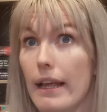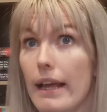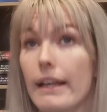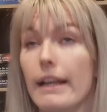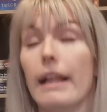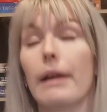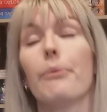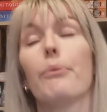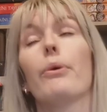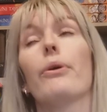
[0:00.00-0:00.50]

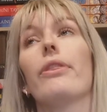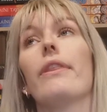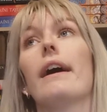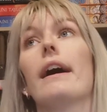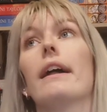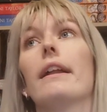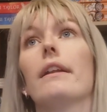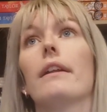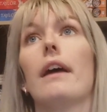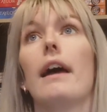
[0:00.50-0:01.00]
and like one
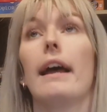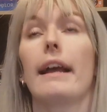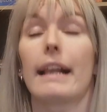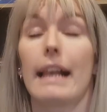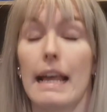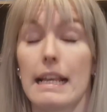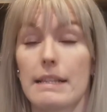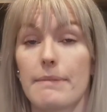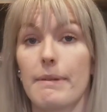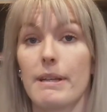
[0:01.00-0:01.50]
that her
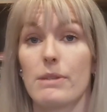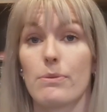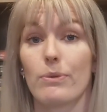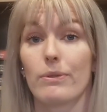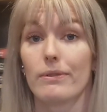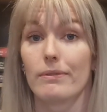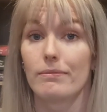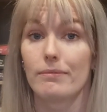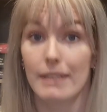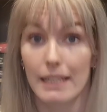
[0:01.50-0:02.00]
classmates
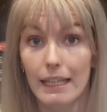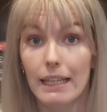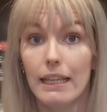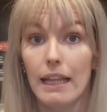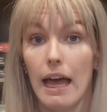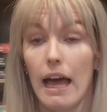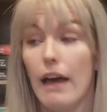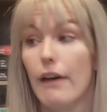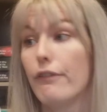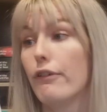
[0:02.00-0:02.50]
would
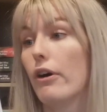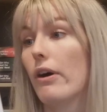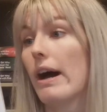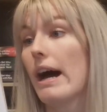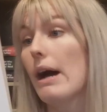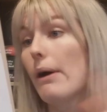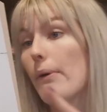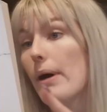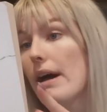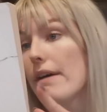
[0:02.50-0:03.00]
kill her for.
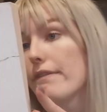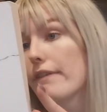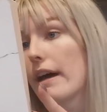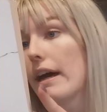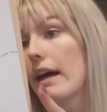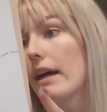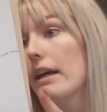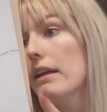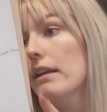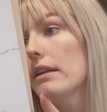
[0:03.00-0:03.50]

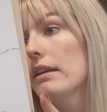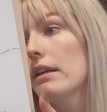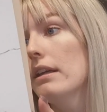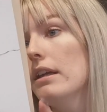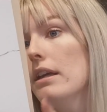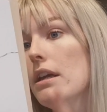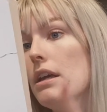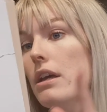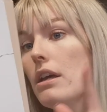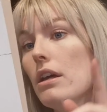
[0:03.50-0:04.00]
However,
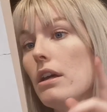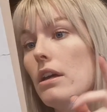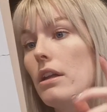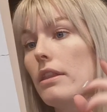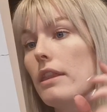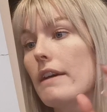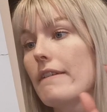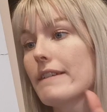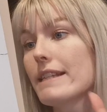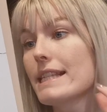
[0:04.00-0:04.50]

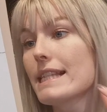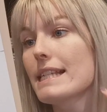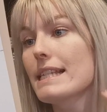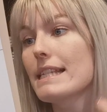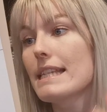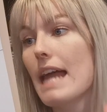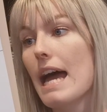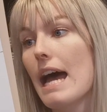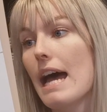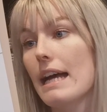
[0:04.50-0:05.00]
there is a
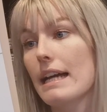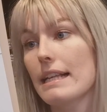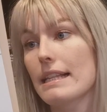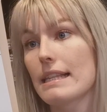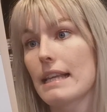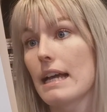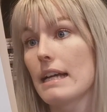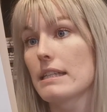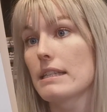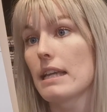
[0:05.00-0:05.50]
dark
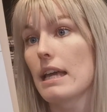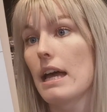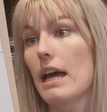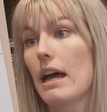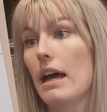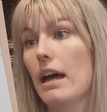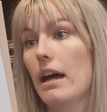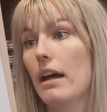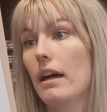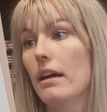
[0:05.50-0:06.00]
side to
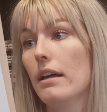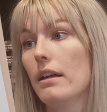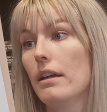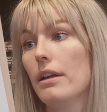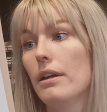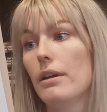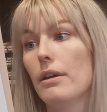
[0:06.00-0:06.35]
her.